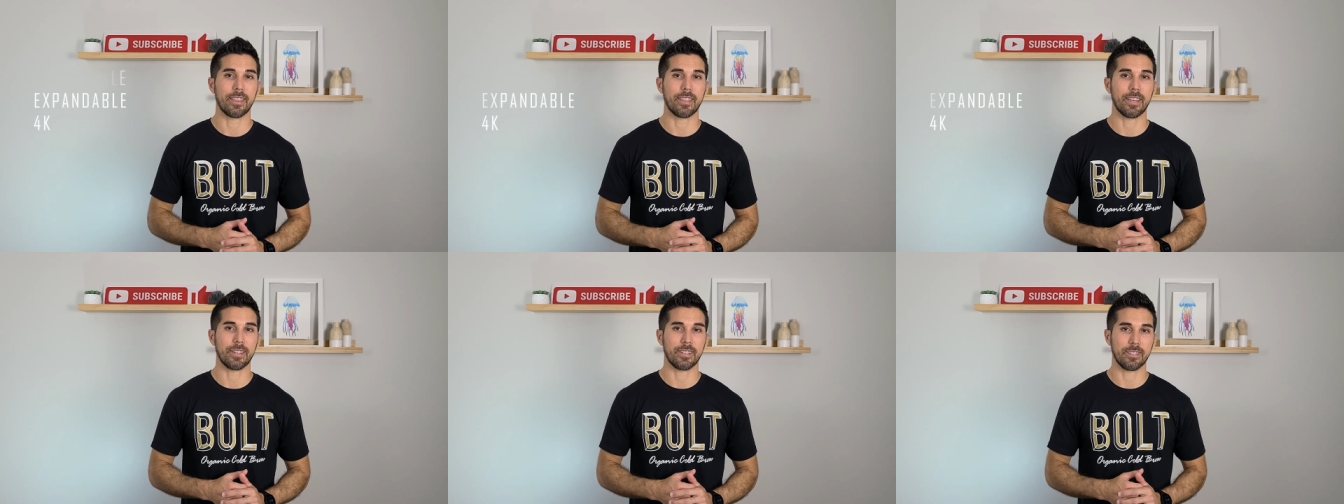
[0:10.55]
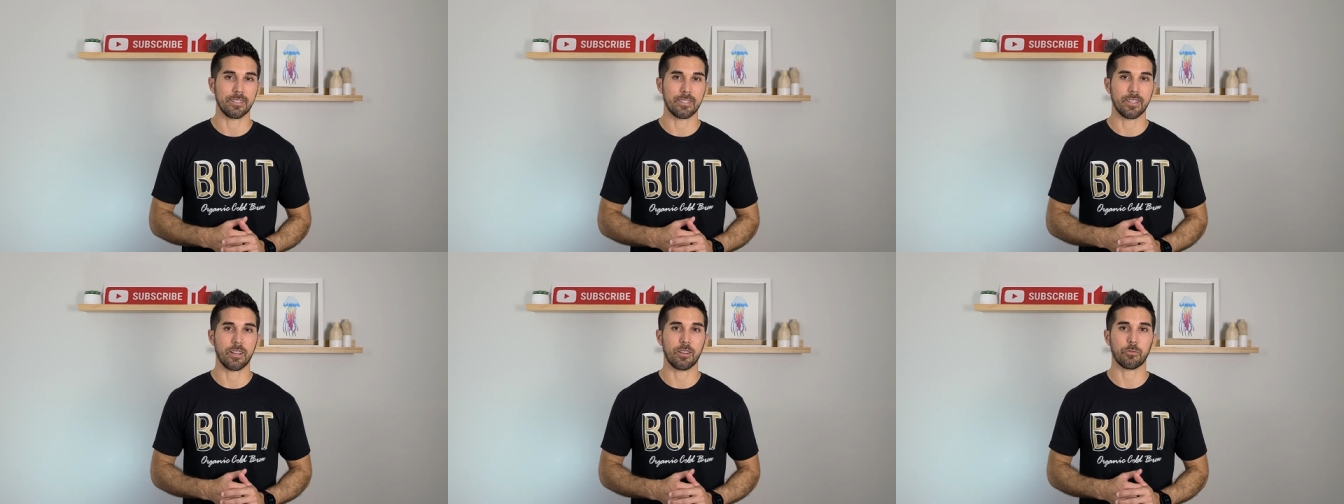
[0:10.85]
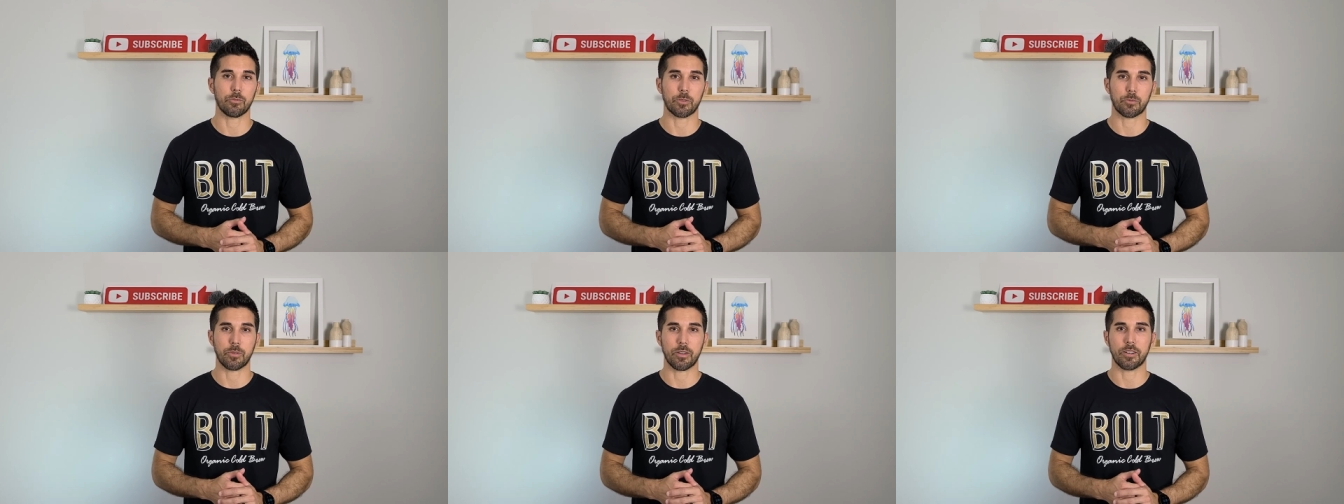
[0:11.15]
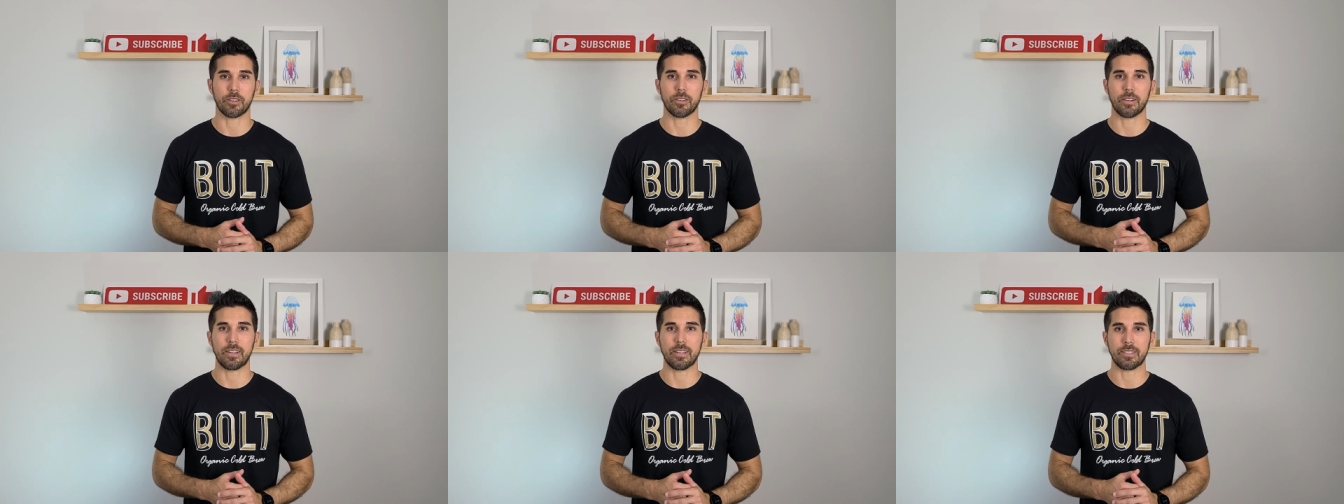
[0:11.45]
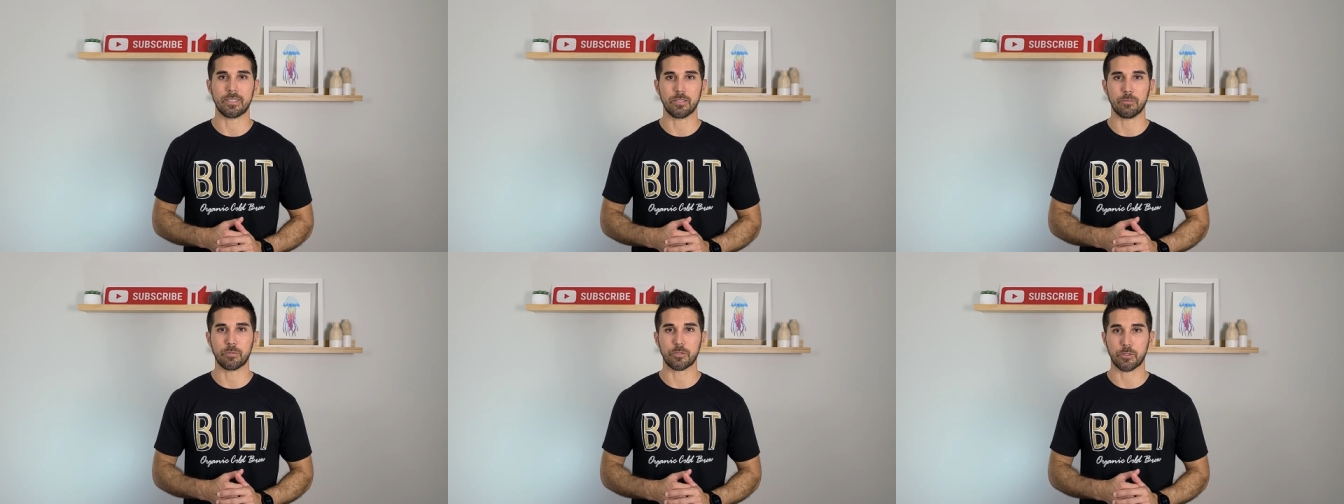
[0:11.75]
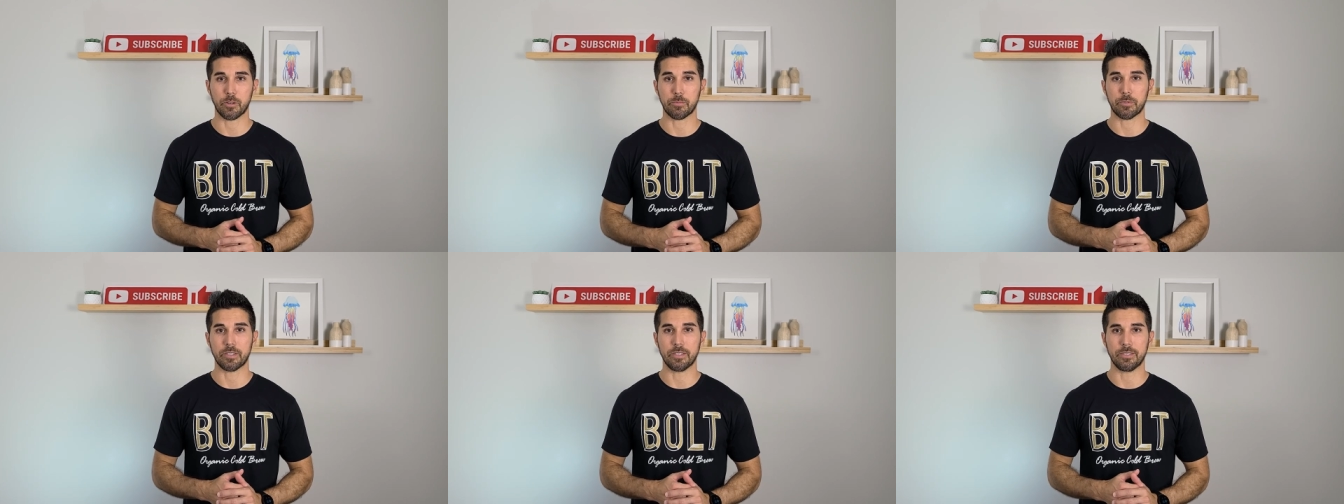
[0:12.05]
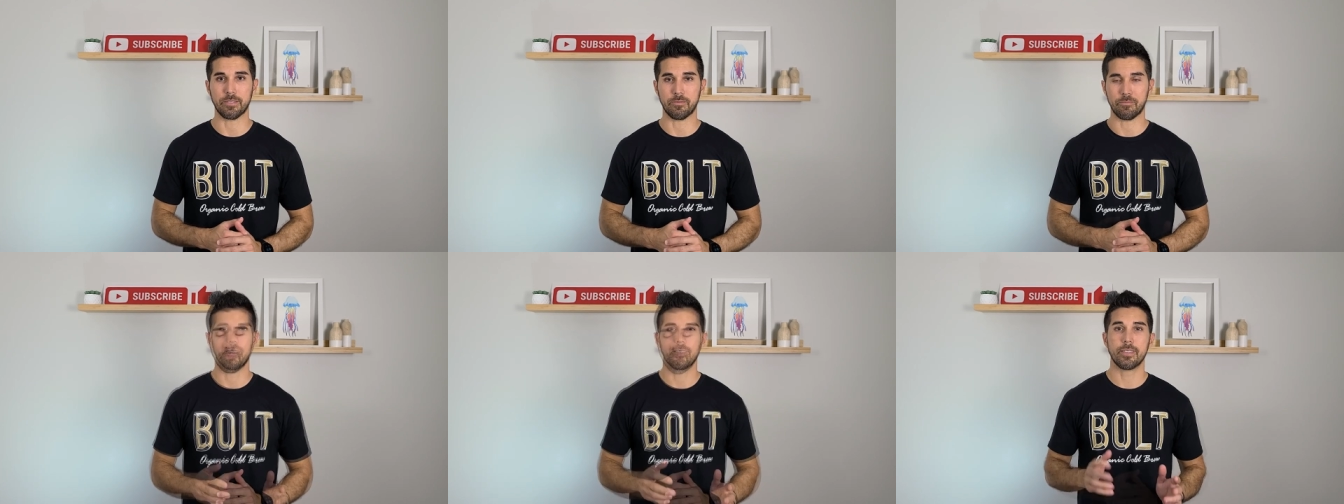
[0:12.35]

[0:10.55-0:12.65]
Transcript: that does not require a subscription.